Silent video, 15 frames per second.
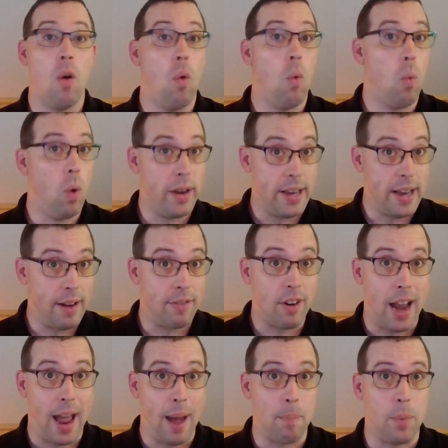What never
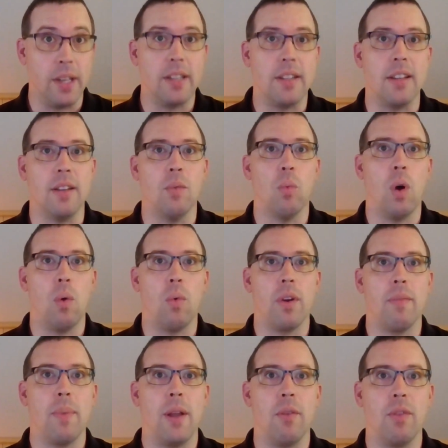happened, and what would
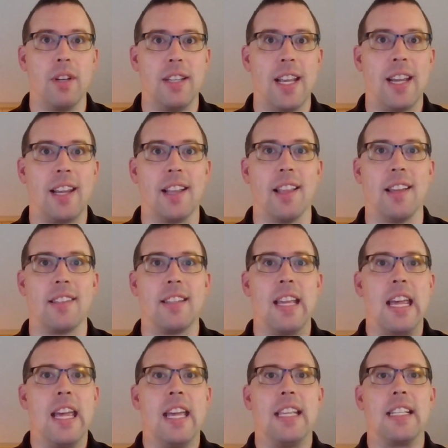have been ridiculous,
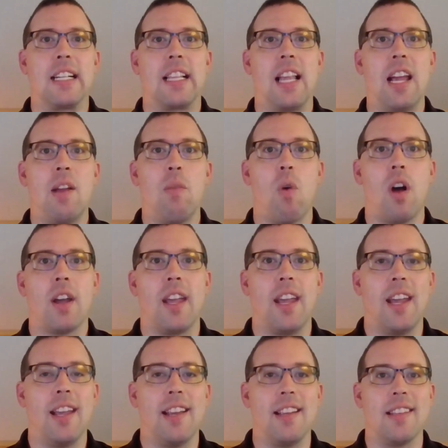is a client
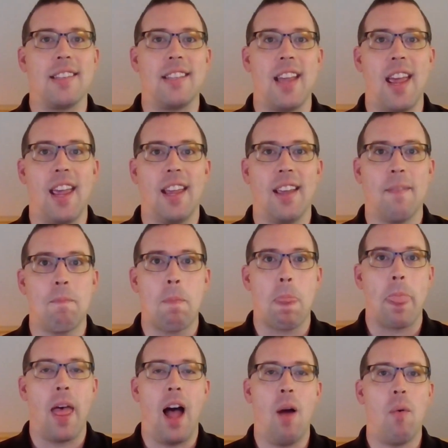walking in and saying,
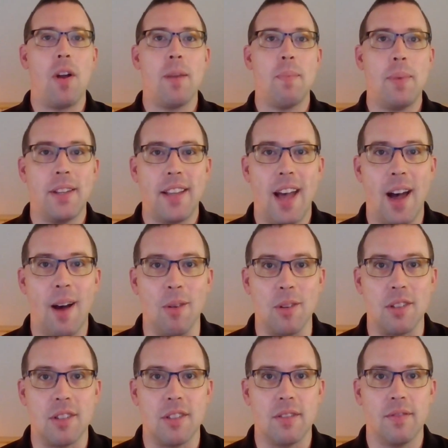"I want to build a
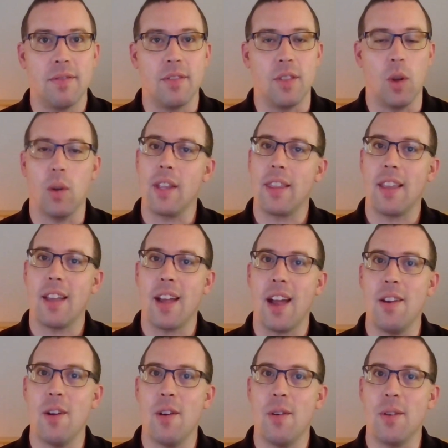house. The only thing
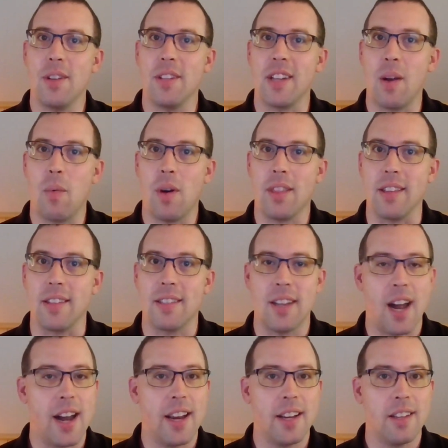I know is I want the
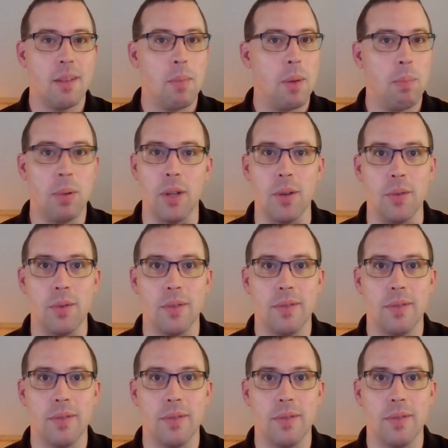siding to be blue."